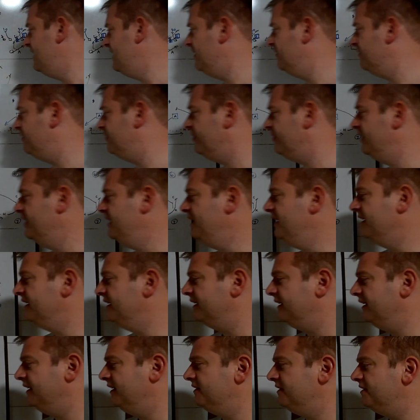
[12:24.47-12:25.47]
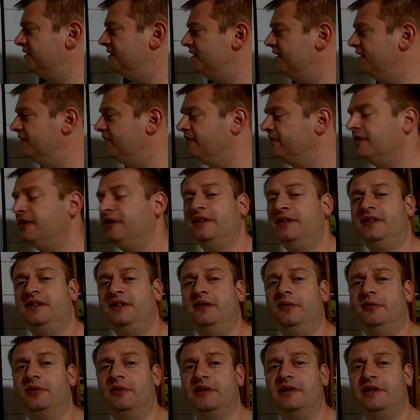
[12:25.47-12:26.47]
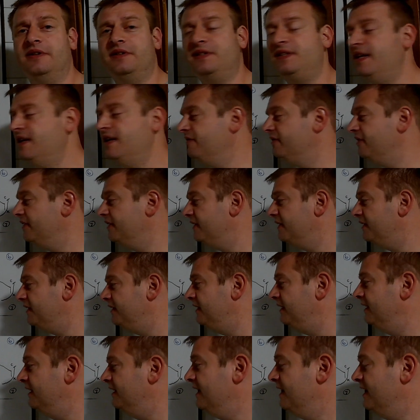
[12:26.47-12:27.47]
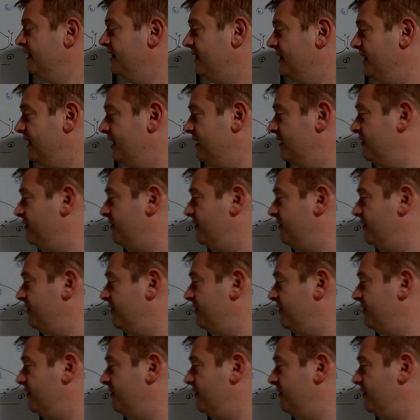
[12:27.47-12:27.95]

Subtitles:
that free and just get vertical, we're going to stay vertical. If